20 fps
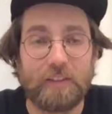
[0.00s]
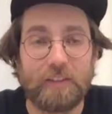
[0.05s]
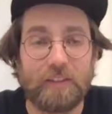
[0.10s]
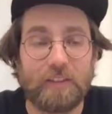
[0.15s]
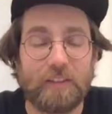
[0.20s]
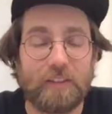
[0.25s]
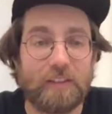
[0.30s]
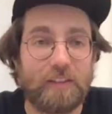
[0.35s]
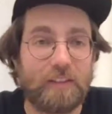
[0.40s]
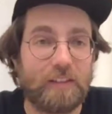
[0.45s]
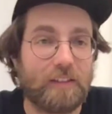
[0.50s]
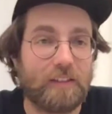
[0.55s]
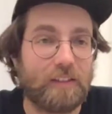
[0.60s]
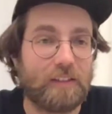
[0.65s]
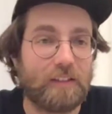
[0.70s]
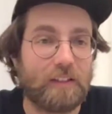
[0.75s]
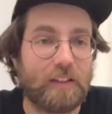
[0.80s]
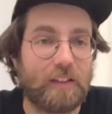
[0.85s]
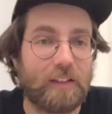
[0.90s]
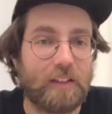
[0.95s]

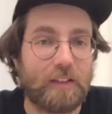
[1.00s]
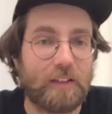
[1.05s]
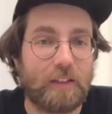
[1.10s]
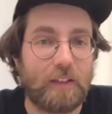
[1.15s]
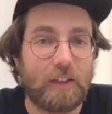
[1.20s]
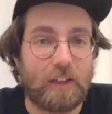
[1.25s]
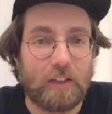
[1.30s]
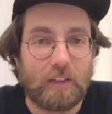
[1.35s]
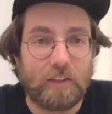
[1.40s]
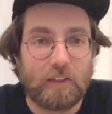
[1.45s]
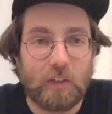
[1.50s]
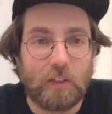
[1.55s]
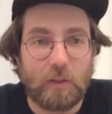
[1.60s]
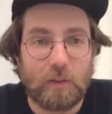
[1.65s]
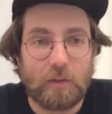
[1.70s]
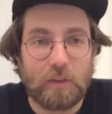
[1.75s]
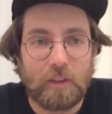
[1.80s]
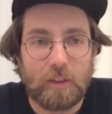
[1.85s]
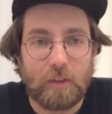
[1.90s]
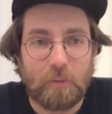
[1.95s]
I guess.
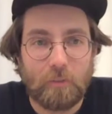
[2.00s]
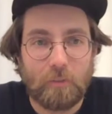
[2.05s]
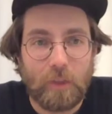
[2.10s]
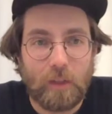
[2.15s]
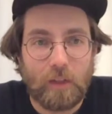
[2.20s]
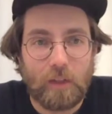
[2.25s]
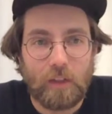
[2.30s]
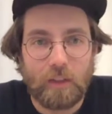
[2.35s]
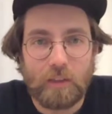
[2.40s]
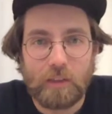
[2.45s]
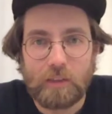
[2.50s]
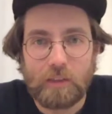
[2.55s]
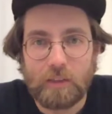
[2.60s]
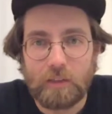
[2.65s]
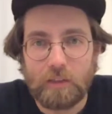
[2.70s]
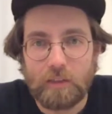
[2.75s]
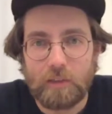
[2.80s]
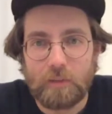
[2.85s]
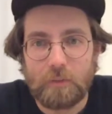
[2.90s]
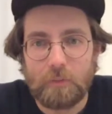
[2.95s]
So I
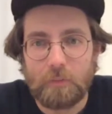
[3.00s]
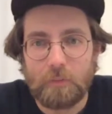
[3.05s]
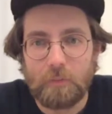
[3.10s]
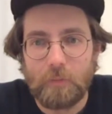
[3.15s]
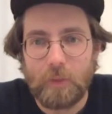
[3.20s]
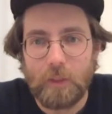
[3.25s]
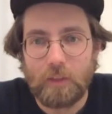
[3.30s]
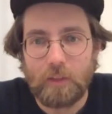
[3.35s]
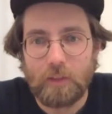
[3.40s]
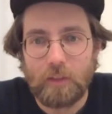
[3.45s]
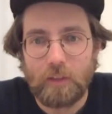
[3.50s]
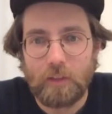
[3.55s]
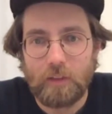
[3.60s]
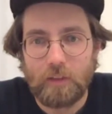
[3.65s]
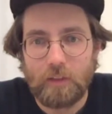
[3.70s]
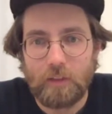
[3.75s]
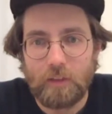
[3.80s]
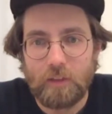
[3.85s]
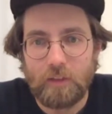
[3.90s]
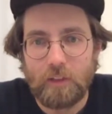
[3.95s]
guess
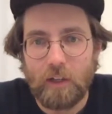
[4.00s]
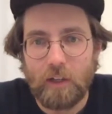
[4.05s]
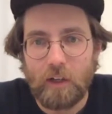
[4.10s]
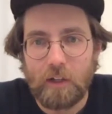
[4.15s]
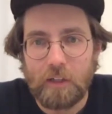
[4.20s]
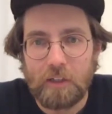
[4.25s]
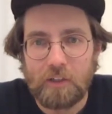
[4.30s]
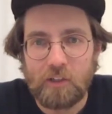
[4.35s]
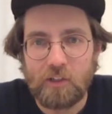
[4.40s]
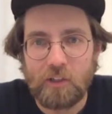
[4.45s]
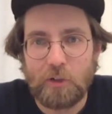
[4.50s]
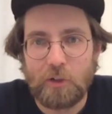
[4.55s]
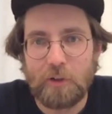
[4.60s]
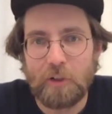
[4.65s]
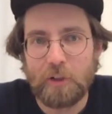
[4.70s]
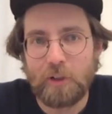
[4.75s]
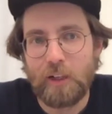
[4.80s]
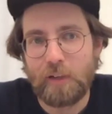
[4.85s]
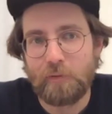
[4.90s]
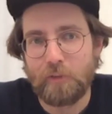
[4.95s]
there are
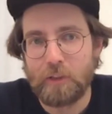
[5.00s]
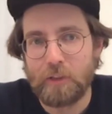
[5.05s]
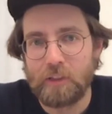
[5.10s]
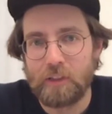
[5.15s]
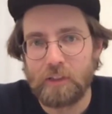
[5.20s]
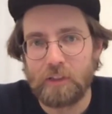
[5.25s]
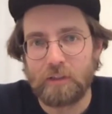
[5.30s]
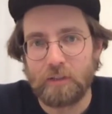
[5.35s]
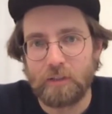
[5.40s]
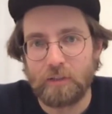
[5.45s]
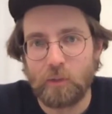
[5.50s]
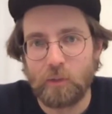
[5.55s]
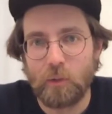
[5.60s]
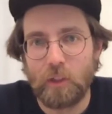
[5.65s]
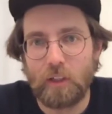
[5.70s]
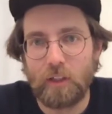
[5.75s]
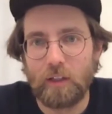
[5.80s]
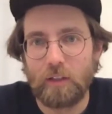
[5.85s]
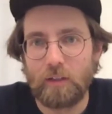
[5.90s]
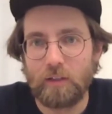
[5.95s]
stereo lovers
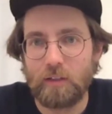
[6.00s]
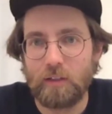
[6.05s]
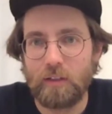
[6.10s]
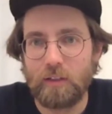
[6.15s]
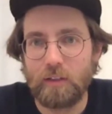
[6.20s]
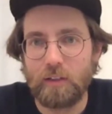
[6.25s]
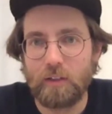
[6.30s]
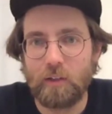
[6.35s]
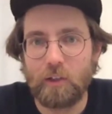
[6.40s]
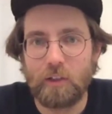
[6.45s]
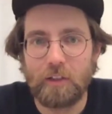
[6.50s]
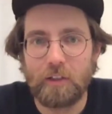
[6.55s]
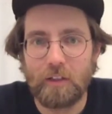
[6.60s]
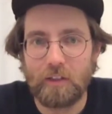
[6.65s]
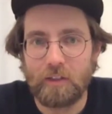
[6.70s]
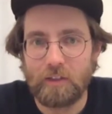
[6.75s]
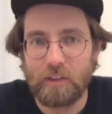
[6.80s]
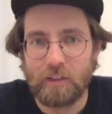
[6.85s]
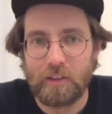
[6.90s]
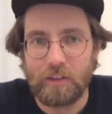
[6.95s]
today in the
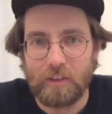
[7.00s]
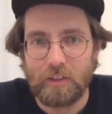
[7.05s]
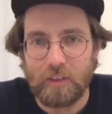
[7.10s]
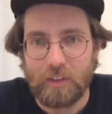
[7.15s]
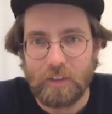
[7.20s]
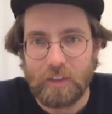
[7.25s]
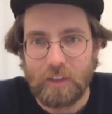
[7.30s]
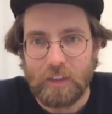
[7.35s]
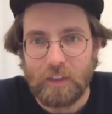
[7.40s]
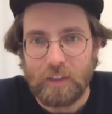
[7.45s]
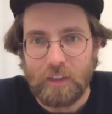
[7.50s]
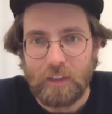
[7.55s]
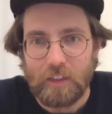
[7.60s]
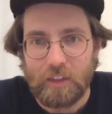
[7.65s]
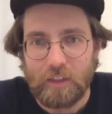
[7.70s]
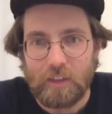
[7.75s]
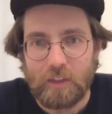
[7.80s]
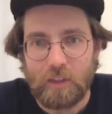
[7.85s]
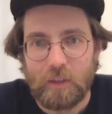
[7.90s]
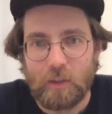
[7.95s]
audience.
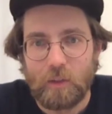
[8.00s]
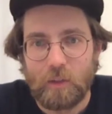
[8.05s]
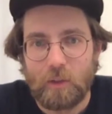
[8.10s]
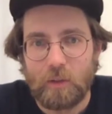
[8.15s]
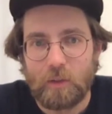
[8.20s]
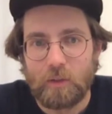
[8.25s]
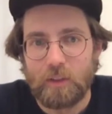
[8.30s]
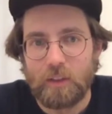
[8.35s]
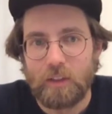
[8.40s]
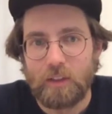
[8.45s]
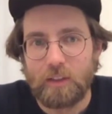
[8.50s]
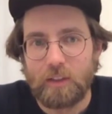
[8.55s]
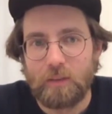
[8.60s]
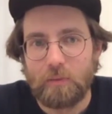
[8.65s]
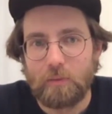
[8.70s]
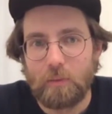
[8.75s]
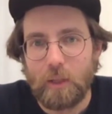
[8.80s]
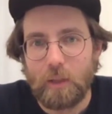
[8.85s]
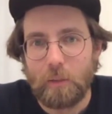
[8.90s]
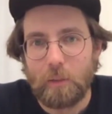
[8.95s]
So
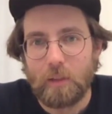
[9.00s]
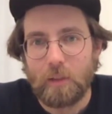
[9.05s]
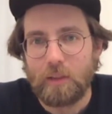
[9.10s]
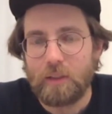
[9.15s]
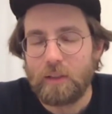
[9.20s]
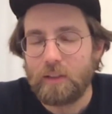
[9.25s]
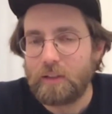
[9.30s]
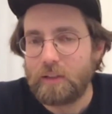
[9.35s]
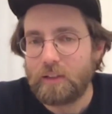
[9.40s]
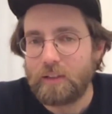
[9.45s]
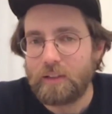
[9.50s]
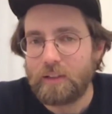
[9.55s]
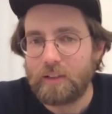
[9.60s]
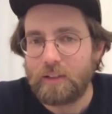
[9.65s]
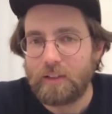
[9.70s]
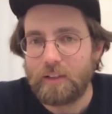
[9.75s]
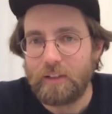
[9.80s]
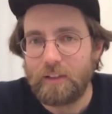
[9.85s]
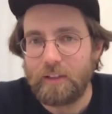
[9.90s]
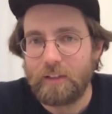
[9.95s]
maybe
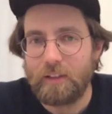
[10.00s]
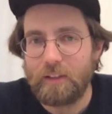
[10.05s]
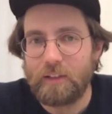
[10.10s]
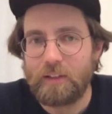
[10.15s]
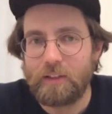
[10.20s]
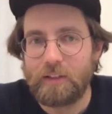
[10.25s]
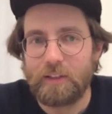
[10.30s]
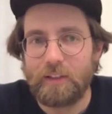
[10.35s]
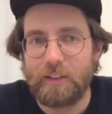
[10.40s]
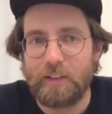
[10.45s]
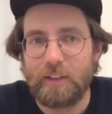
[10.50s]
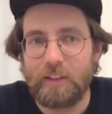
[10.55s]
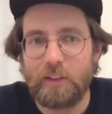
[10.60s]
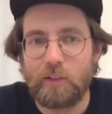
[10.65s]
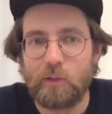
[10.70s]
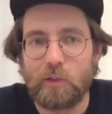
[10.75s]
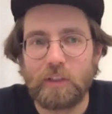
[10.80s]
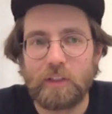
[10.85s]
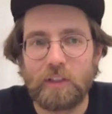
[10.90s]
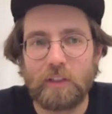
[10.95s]
it is
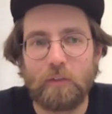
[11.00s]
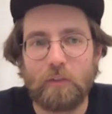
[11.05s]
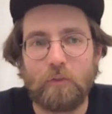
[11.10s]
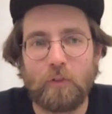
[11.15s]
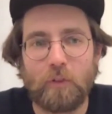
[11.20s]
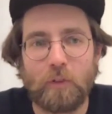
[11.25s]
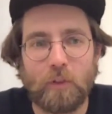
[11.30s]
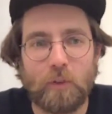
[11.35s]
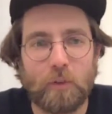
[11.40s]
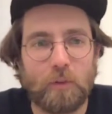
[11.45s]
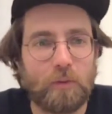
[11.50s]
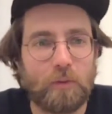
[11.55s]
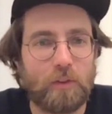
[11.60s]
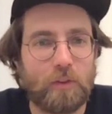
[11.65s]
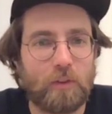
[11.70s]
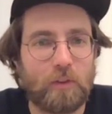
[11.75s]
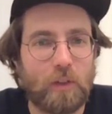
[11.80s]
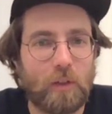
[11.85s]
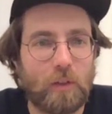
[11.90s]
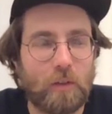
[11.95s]
interesting for you
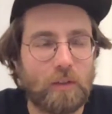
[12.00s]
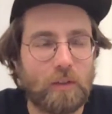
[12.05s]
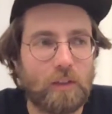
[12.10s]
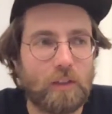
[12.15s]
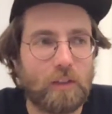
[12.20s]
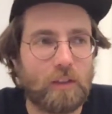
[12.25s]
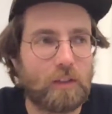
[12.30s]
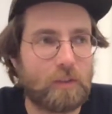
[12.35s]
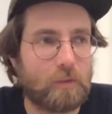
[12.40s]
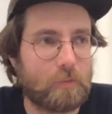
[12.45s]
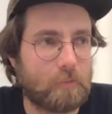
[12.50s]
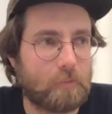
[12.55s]
to know that